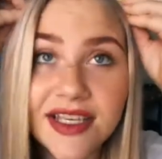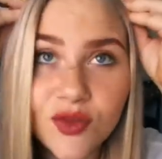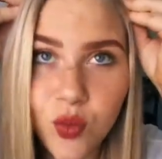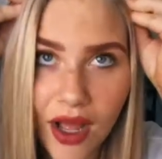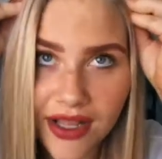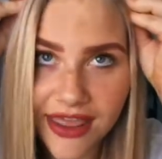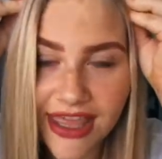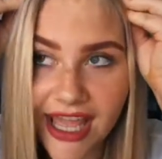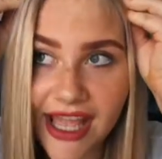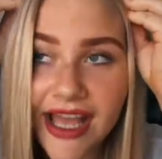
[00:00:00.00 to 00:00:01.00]
is one
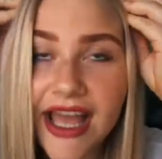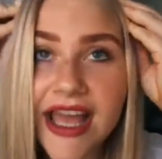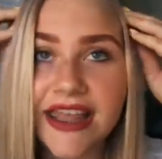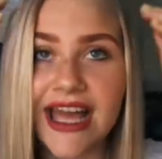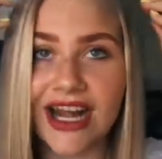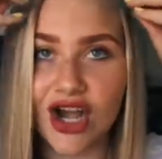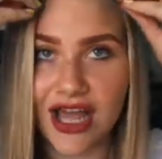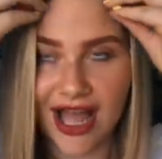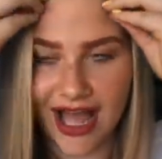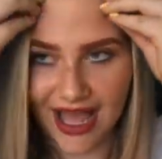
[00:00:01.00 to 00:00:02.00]
thing that I
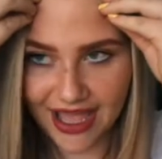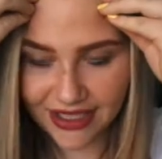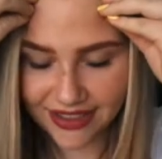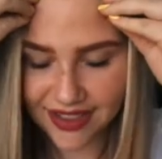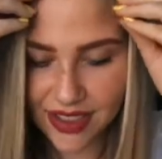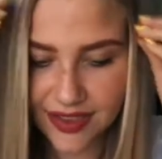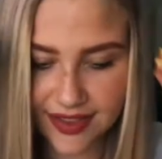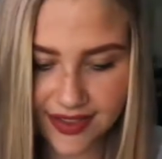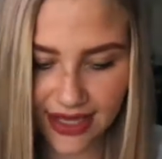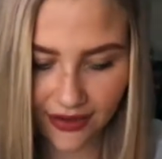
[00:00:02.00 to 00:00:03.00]
hate
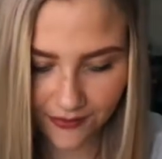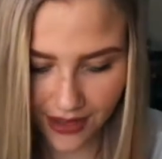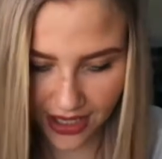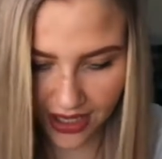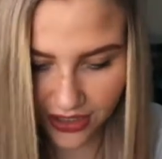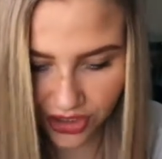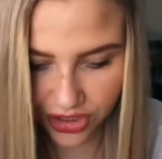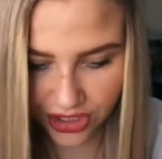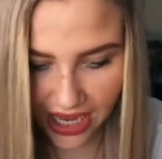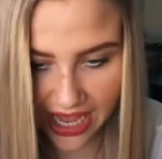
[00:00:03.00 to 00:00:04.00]
so
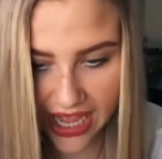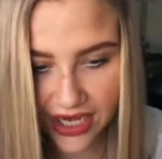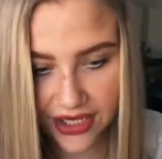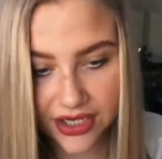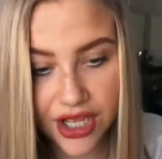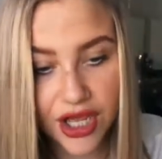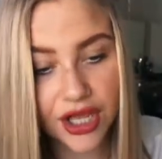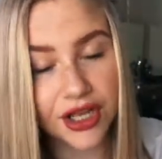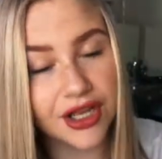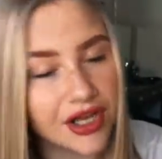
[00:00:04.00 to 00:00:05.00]
much, and
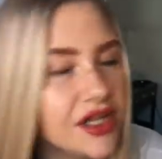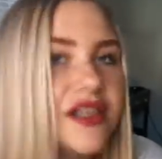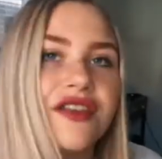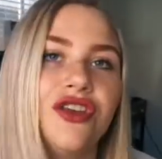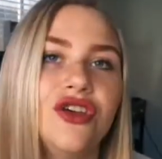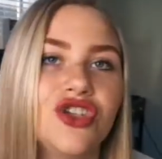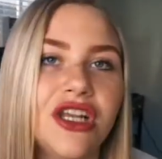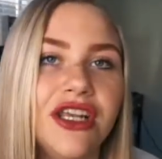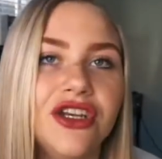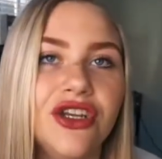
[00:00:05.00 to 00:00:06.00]
girls
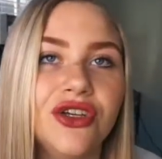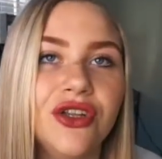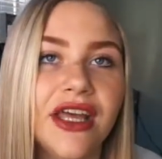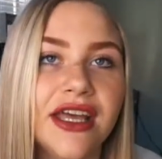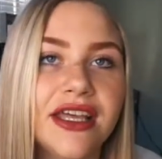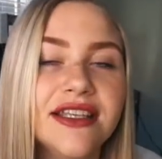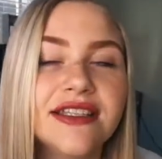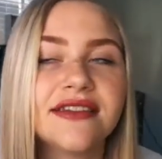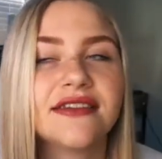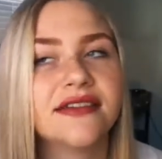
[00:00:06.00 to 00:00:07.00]
usually do
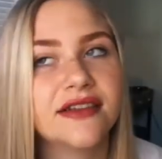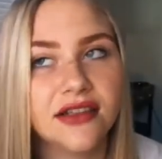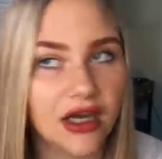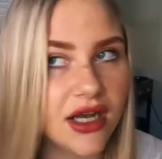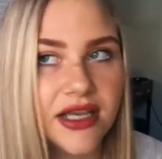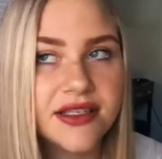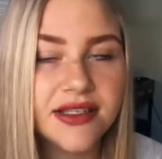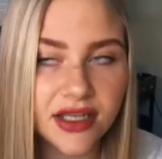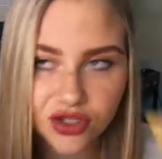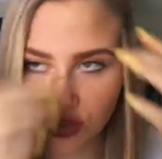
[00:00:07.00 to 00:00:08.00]
this, guys
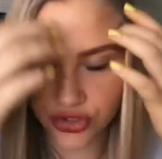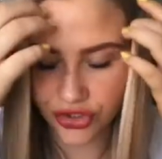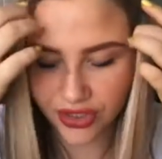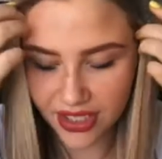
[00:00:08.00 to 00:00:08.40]
does not do